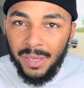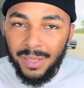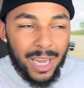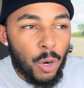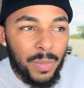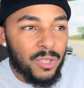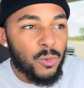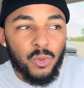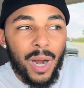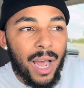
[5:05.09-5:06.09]
They're gonna be
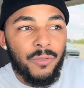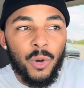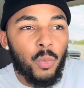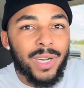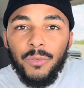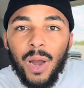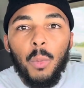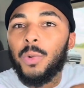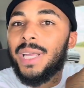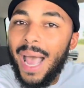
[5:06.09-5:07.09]
subscribed for whatever
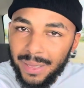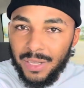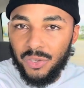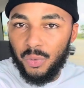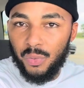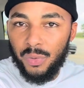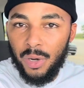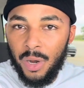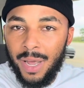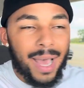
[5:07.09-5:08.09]
I'm reacting to.
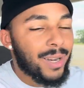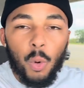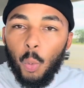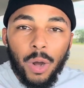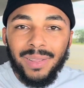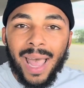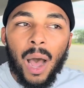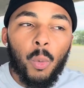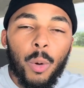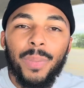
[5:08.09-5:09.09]
I don't want that.
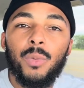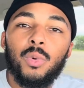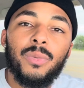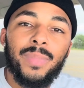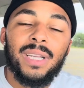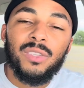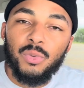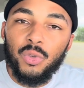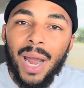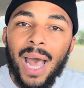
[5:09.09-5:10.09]
I want people to be
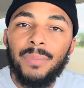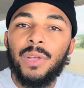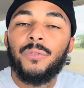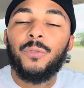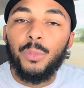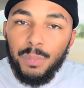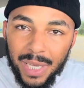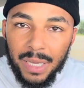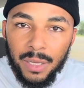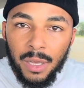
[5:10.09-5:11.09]
subscribed for
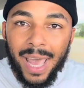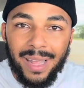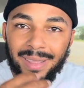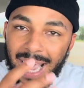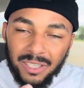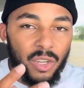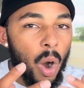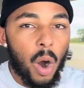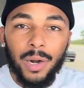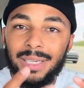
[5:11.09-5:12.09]
me. And that's the
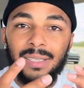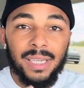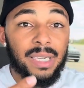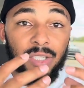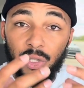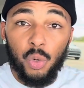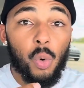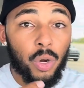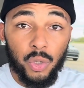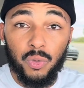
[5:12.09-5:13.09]
hardest thing to do
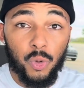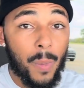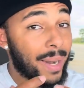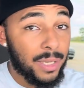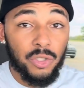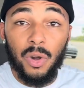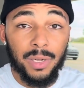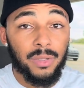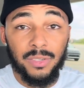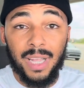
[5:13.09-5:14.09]
on YouTube. I need y'all to
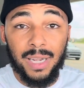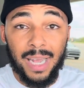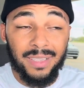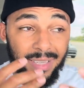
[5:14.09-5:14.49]
understand that.